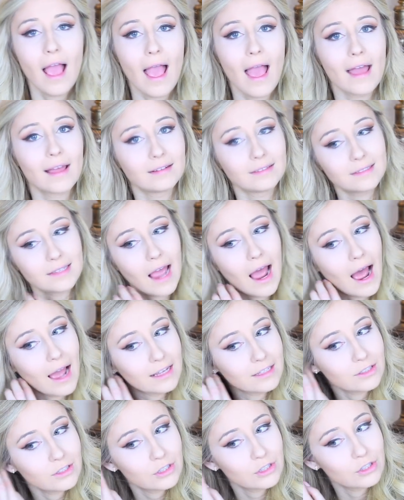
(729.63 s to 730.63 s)
And
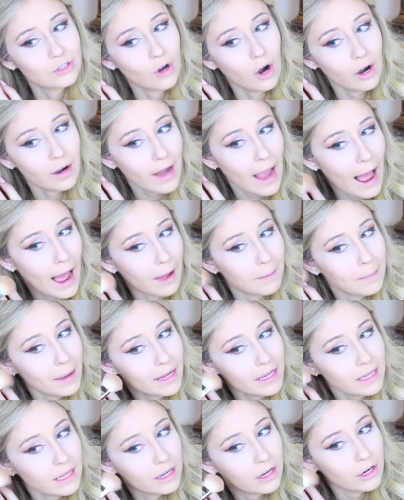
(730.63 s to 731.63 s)
I start at
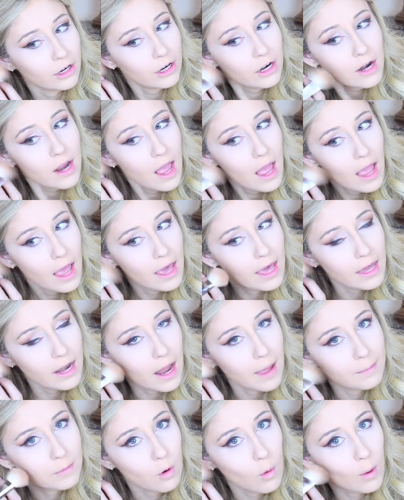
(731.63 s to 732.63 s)
my ear and
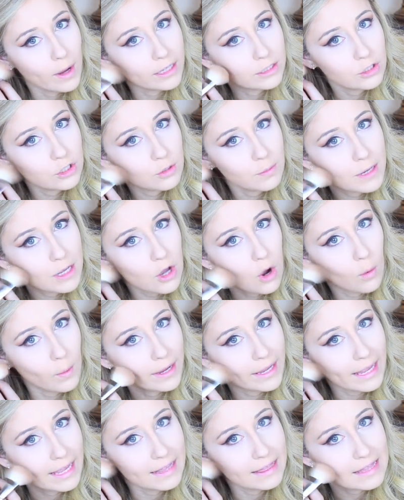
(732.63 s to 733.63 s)
I'm going to be
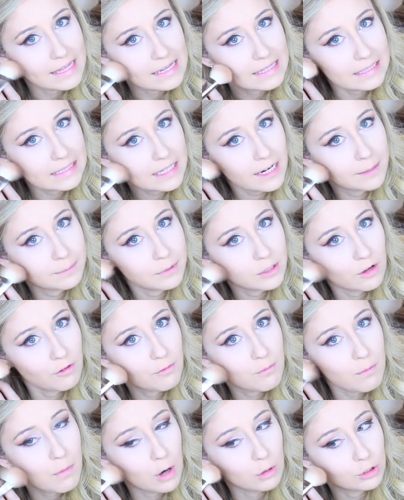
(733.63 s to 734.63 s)
going in these types
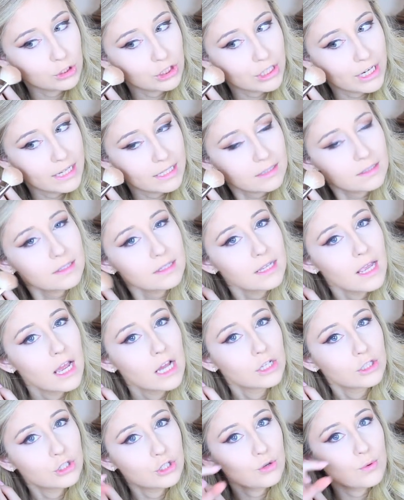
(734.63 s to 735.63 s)
of motions
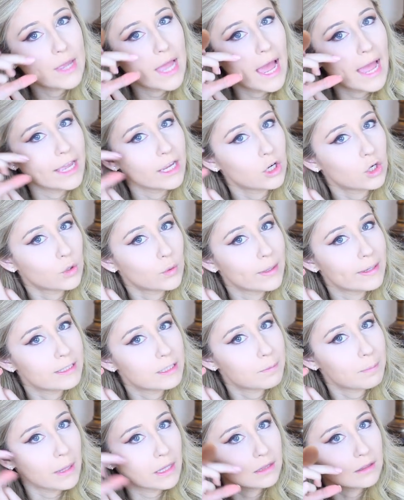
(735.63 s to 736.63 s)
to get a
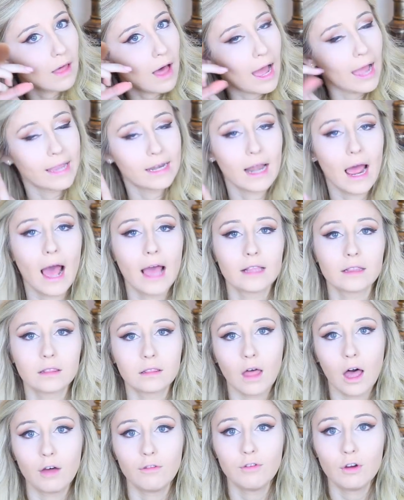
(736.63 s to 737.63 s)
crisp line. I
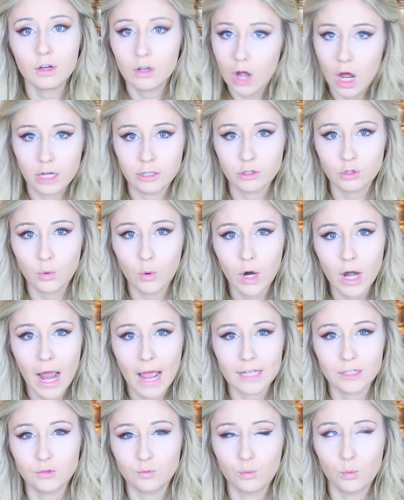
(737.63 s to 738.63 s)
love contour.
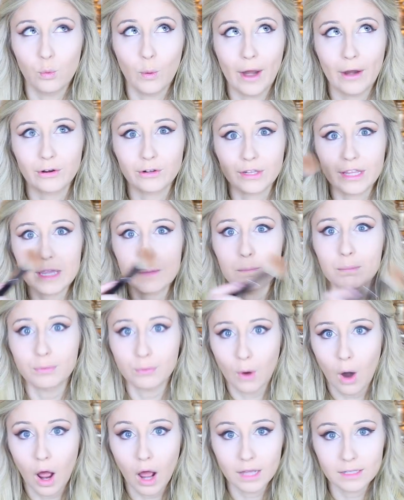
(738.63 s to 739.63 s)
I rarely
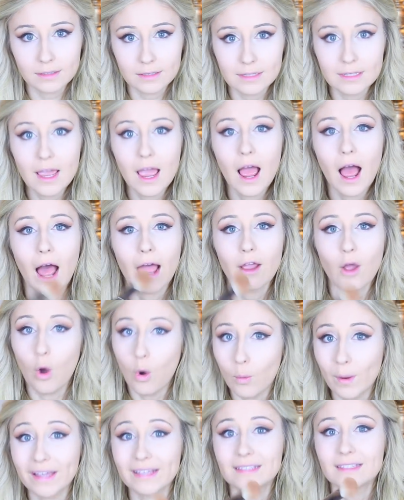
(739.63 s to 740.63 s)
bronze. I
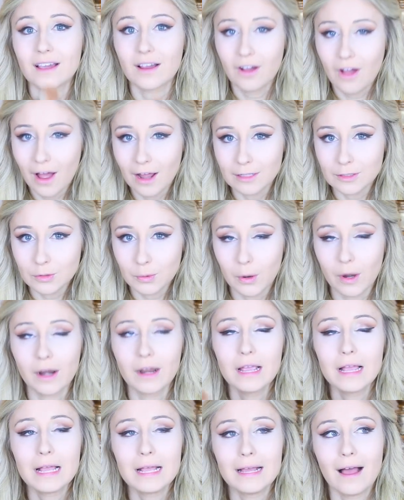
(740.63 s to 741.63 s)
always contour.
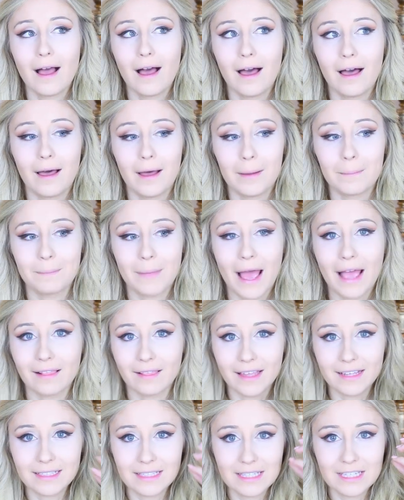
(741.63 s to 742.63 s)
I
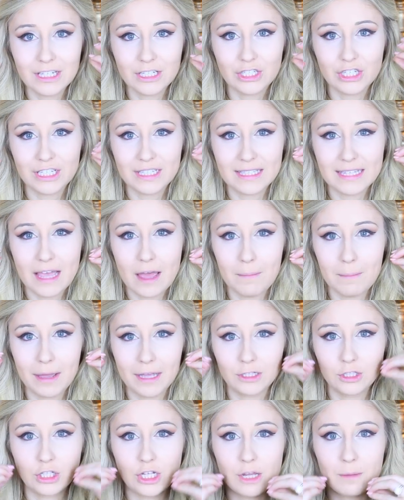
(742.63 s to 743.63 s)
like to just get
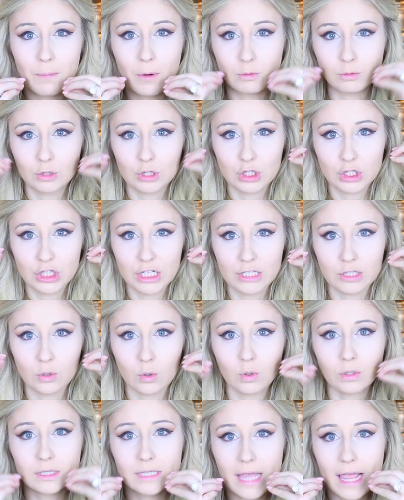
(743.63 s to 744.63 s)
my cheekbones
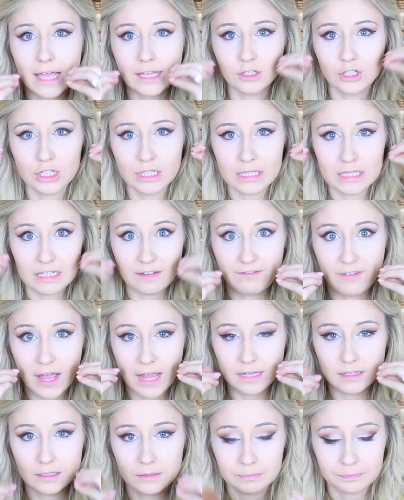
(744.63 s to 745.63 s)
chiseled and just
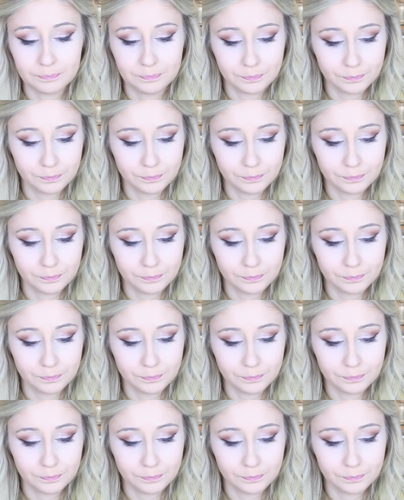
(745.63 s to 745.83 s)
defined.